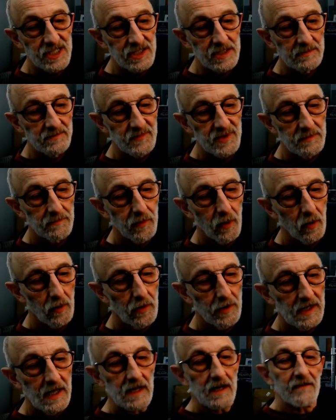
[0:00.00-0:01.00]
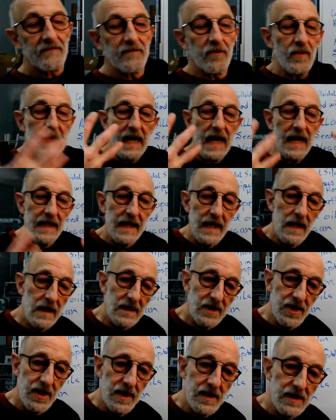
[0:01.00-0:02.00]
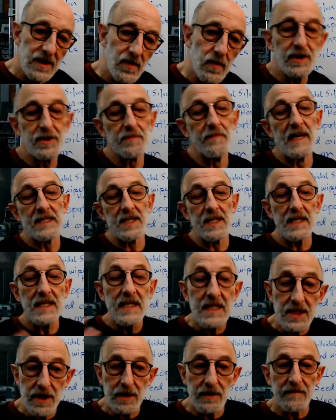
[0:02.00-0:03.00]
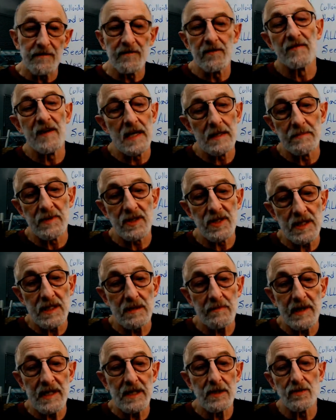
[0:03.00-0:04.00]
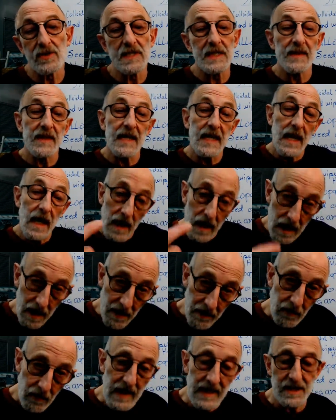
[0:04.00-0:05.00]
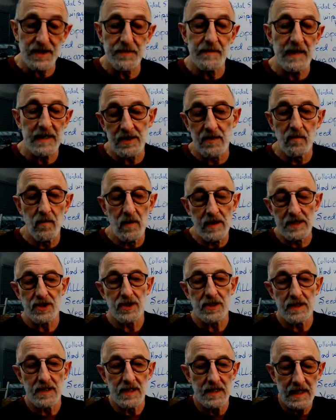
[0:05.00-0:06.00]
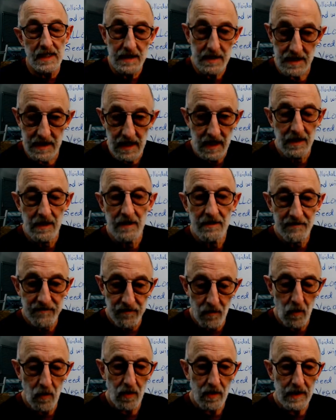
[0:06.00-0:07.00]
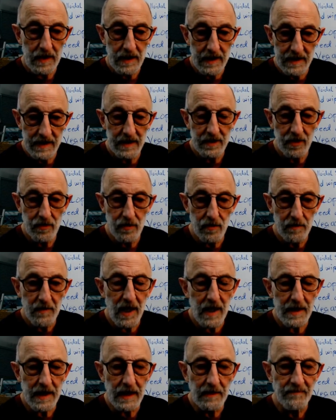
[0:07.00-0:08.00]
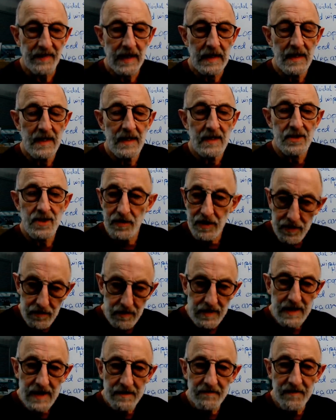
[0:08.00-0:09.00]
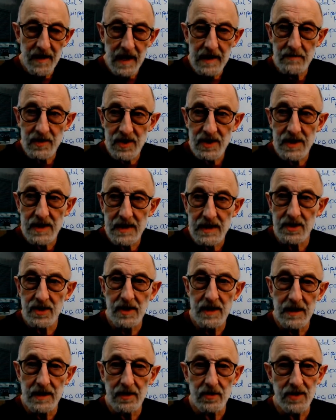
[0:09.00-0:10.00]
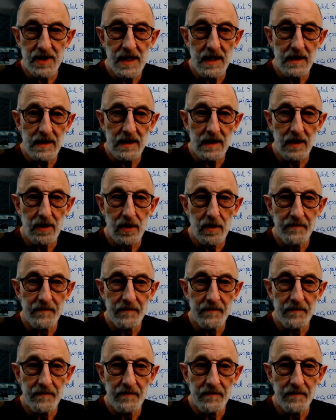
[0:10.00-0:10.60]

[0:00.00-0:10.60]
support for the antioxidants, which makes it easier for vitamin C to be used in the other aspects of what it's needed for in your body. So you need vitamin C as intercellular